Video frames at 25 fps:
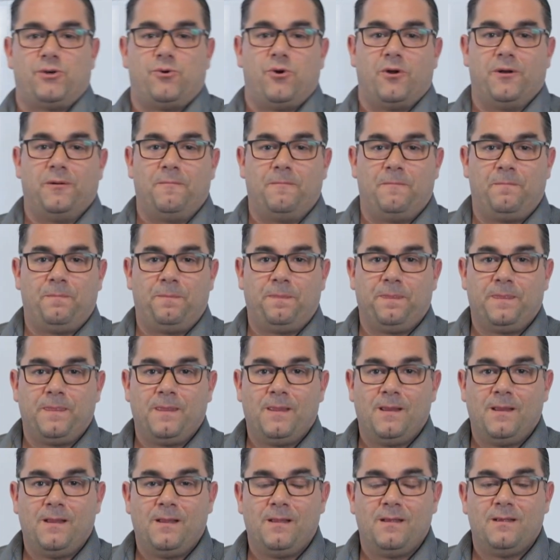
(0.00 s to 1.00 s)
thought.
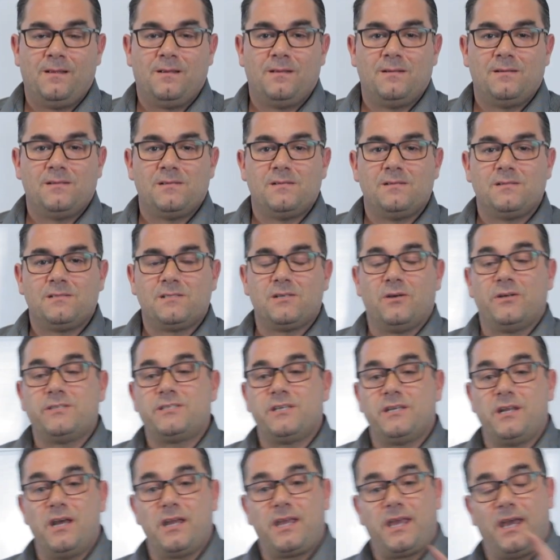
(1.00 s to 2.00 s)
So I
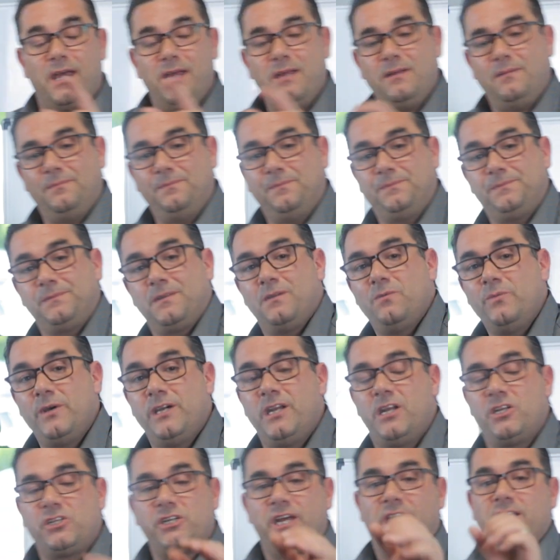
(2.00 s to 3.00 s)
said, okay, we're
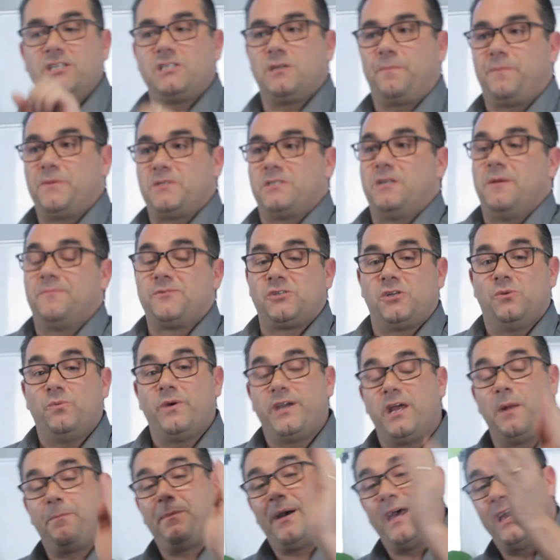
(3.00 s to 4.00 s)
going to change the perception.
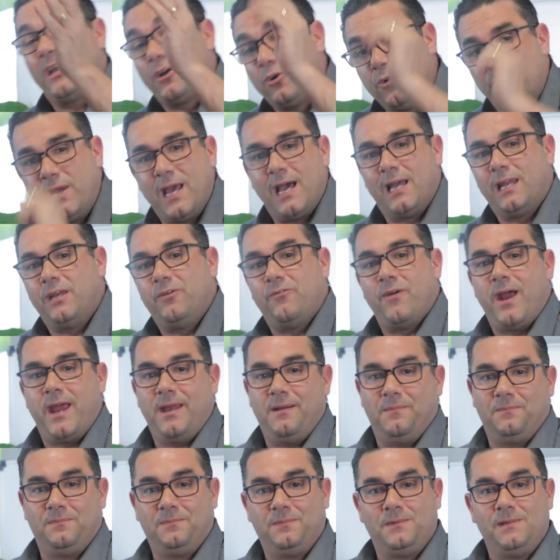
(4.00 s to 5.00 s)
We're going to pay a good hourly
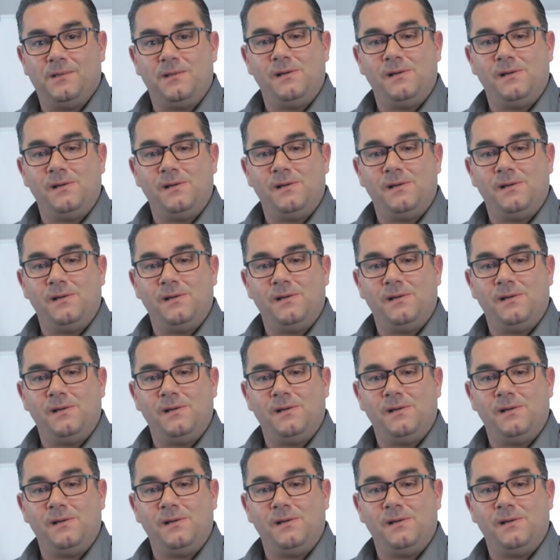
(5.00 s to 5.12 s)
rate.